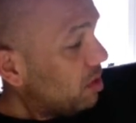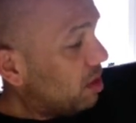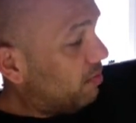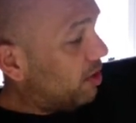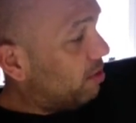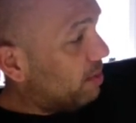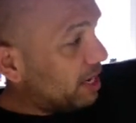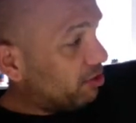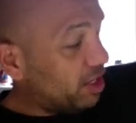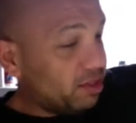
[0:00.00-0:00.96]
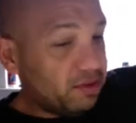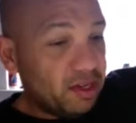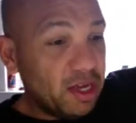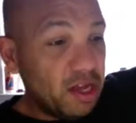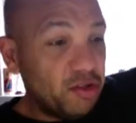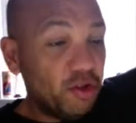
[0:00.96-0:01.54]
very modernist.
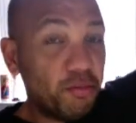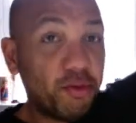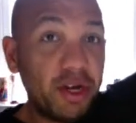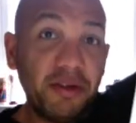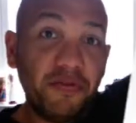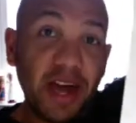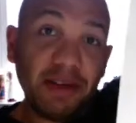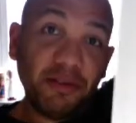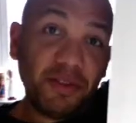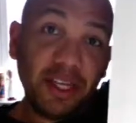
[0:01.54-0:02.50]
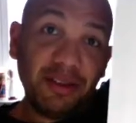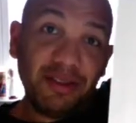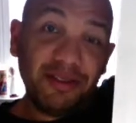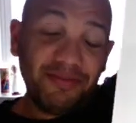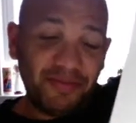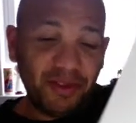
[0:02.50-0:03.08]
So print 5 of these,
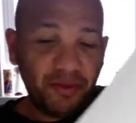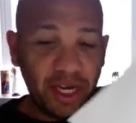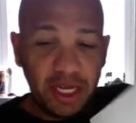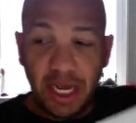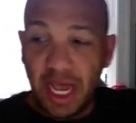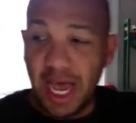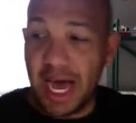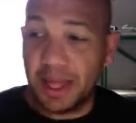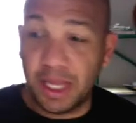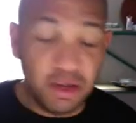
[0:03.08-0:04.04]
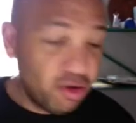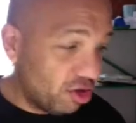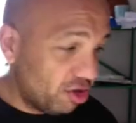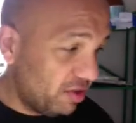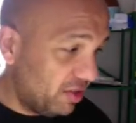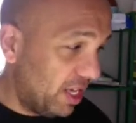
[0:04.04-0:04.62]
right? And then you're gonna
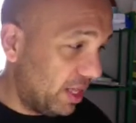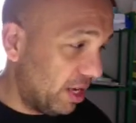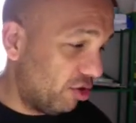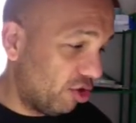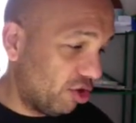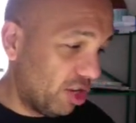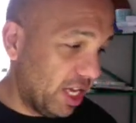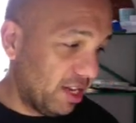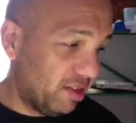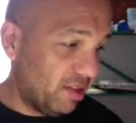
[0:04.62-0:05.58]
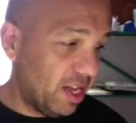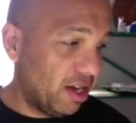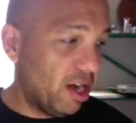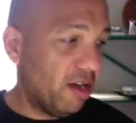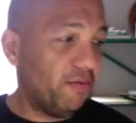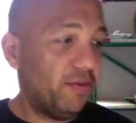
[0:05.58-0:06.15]
see that you're gonna get a set
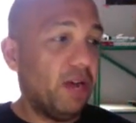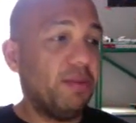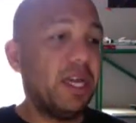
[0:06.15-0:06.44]
of dummy